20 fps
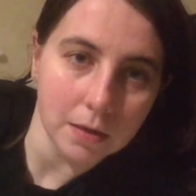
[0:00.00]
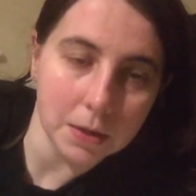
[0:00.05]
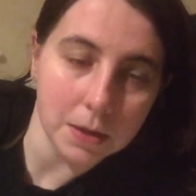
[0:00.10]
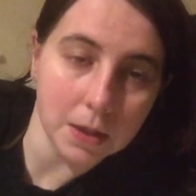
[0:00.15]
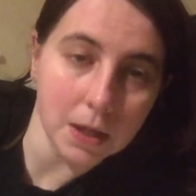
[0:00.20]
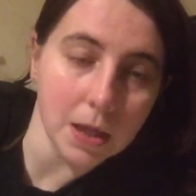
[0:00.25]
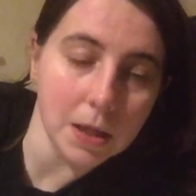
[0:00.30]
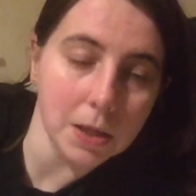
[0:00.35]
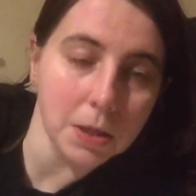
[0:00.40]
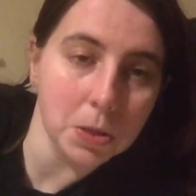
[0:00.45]

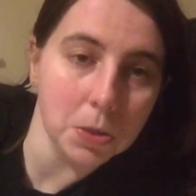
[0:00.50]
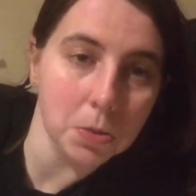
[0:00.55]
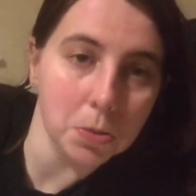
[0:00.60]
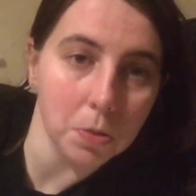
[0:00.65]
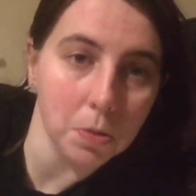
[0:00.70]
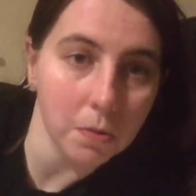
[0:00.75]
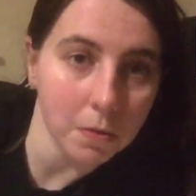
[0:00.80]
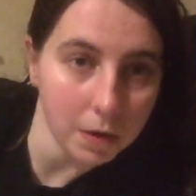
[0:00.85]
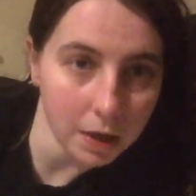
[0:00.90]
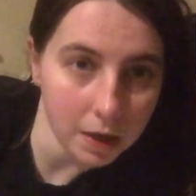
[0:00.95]
Today's
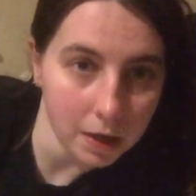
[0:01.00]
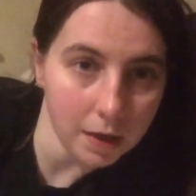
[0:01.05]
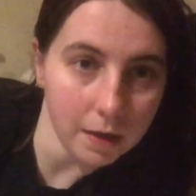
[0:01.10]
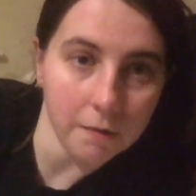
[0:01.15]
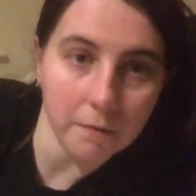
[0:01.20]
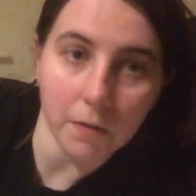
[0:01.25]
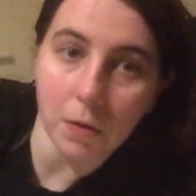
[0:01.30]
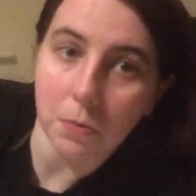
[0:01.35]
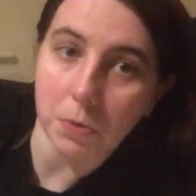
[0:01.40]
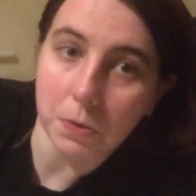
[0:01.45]
story
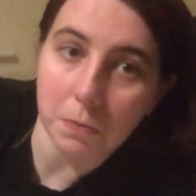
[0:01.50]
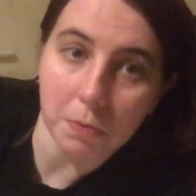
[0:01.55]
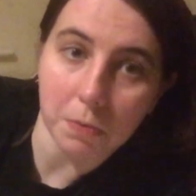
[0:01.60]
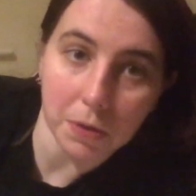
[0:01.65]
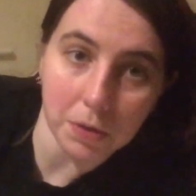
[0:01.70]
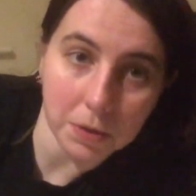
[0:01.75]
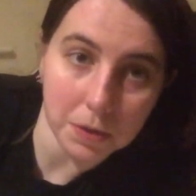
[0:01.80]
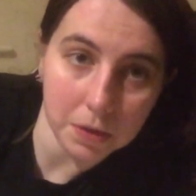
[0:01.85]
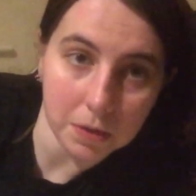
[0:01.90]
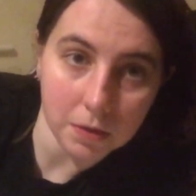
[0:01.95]
involves a
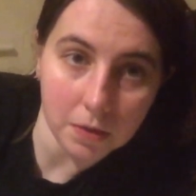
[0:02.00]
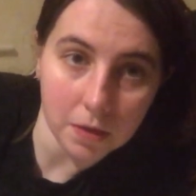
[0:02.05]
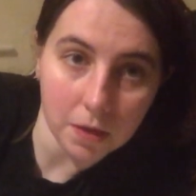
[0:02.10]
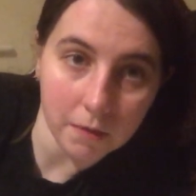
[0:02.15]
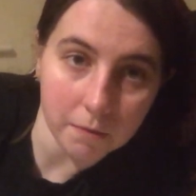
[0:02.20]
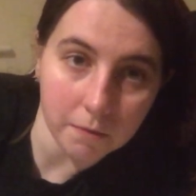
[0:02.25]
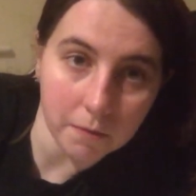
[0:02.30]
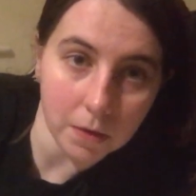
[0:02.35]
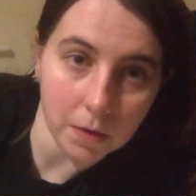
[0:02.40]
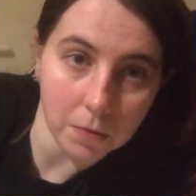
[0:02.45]
Beauty
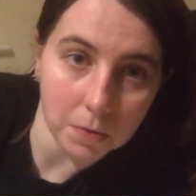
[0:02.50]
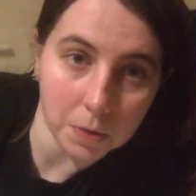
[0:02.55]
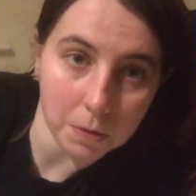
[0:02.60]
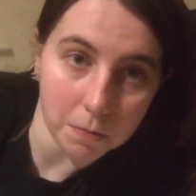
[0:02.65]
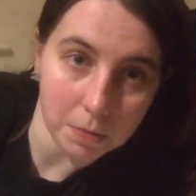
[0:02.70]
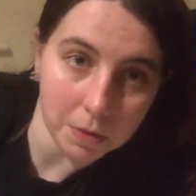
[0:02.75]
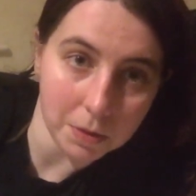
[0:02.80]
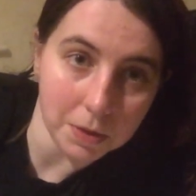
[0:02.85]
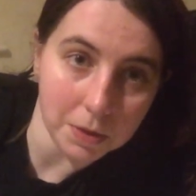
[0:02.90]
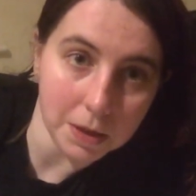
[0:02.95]

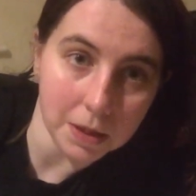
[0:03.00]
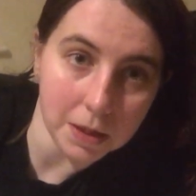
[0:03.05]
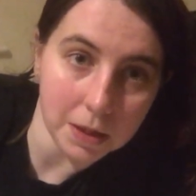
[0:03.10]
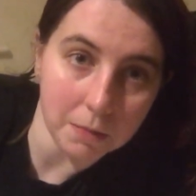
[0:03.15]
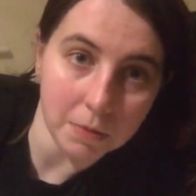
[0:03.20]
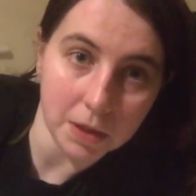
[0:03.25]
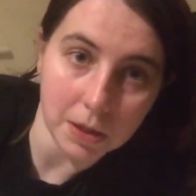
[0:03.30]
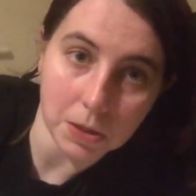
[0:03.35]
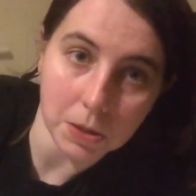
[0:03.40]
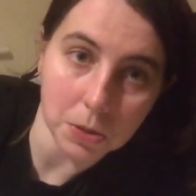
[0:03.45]
and
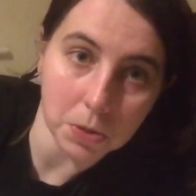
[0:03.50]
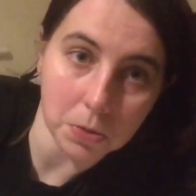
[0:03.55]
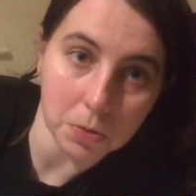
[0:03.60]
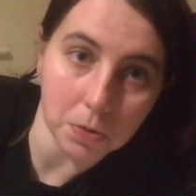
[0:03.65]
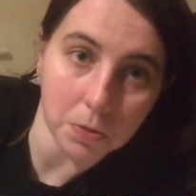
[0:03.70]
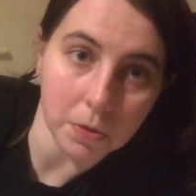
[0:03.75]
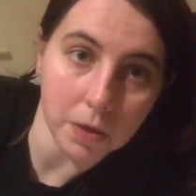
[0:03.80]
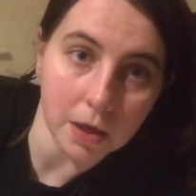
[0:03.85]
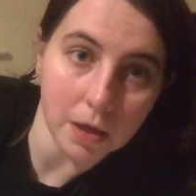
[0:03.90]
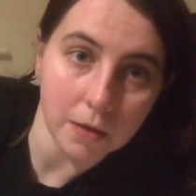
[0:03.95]
the Beast
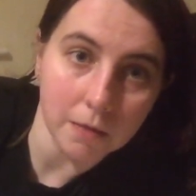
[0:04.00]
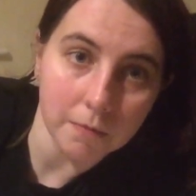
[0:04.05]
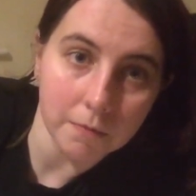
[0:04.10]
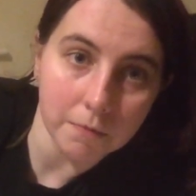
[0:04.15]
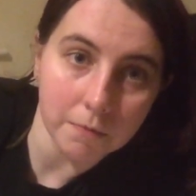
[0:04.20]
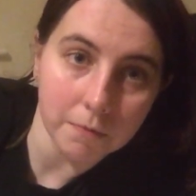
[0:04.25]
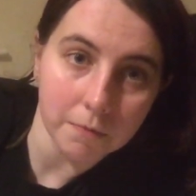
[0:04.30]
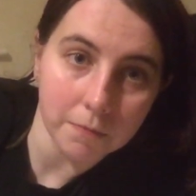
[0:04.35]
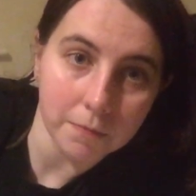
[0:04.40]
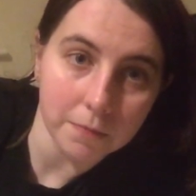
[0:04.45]
story,
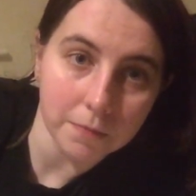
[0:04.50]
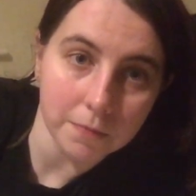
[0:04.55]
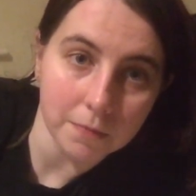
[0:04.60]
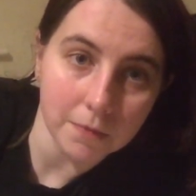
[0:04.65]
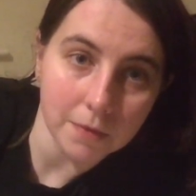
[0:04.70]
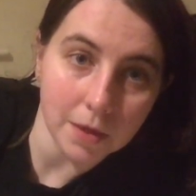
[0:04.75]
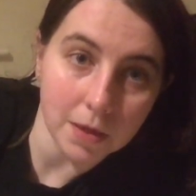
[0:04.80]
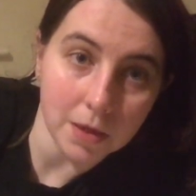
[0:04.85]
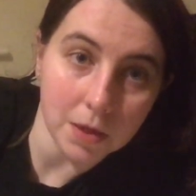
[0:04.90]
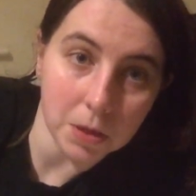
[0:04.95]

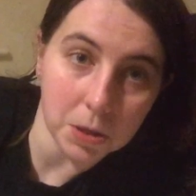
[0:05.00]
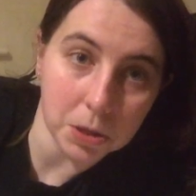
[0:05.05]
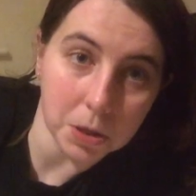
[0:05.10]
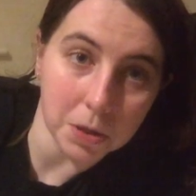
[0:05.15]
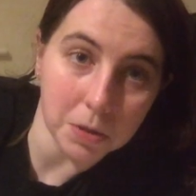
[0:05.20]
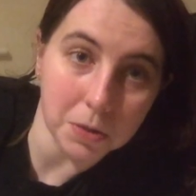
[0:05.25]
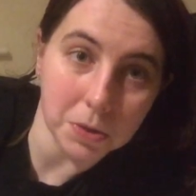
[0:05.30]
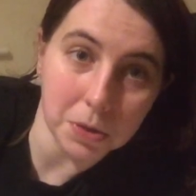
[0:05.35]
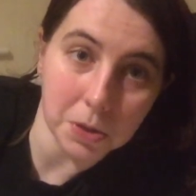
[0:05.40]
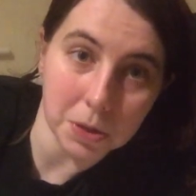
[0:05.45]
and it
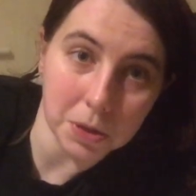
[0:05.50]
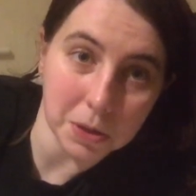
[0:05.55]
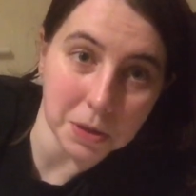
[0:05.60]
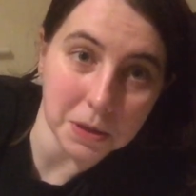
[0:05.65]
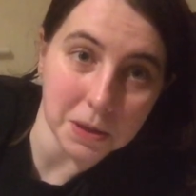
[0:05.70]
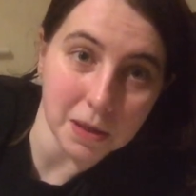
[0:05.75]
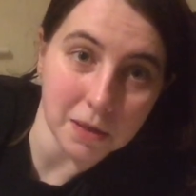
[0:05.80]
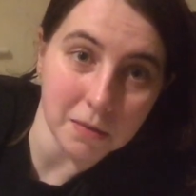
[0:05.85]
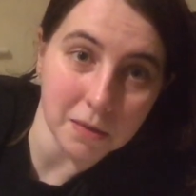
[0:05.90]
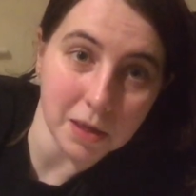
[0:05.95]
shows
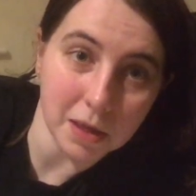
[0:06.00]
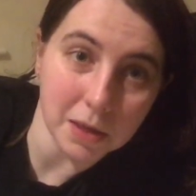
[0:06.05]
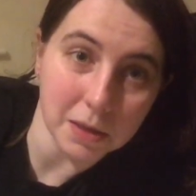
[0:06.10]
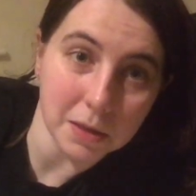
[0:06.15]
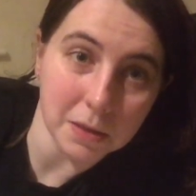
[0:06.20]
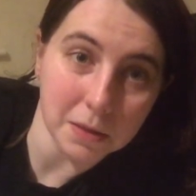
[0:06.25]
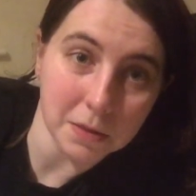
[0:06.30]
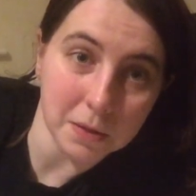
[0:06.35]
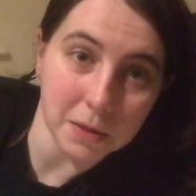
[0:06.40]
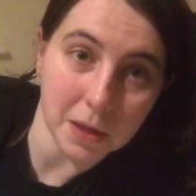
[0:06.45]
just how
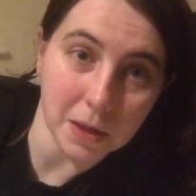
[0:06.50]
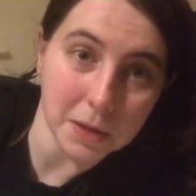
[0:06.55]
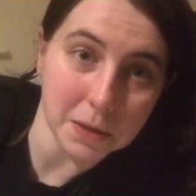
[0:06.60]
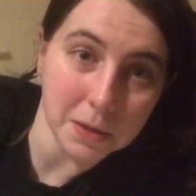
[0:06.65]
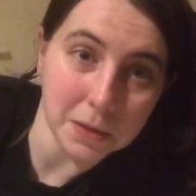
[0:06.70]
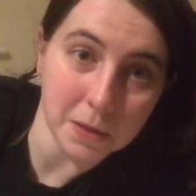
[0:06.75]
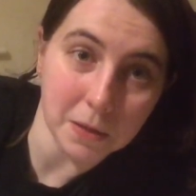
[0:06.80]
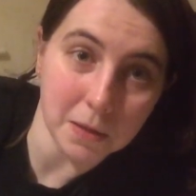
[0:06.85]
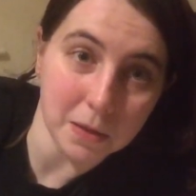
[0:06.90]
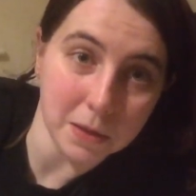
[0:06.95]

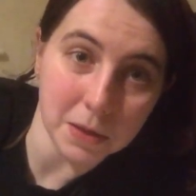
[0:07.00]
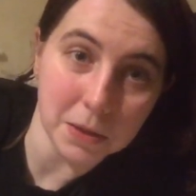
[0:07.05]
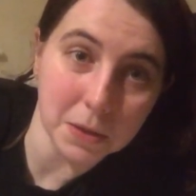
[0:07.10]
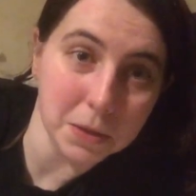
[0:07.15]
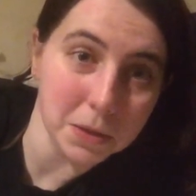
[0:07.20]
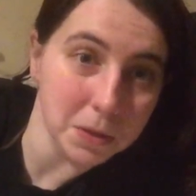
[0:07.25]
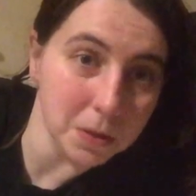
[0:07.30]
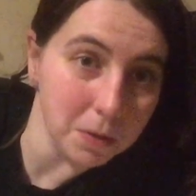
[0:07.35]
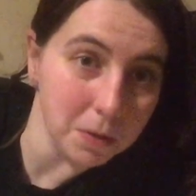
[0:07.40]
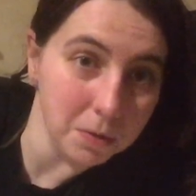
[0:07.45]
Gaston is
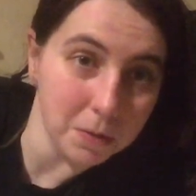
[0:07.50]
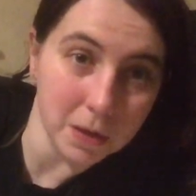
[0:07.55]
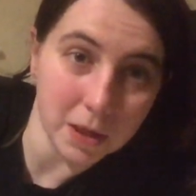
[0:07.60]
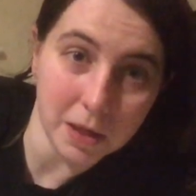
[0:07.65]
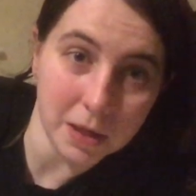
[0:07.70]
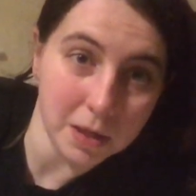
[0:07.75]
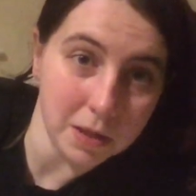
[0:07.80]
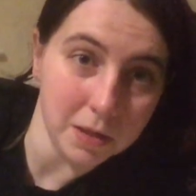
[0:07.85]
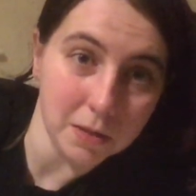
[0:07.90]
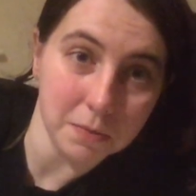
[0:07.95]
so
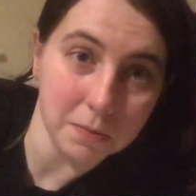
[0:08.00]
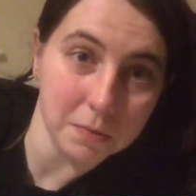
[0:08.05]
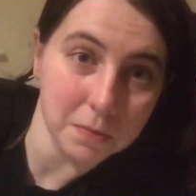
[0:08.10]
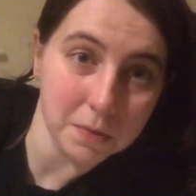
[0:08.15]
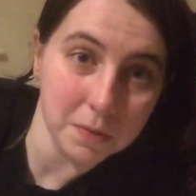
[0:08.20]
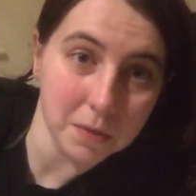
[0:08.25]
naive.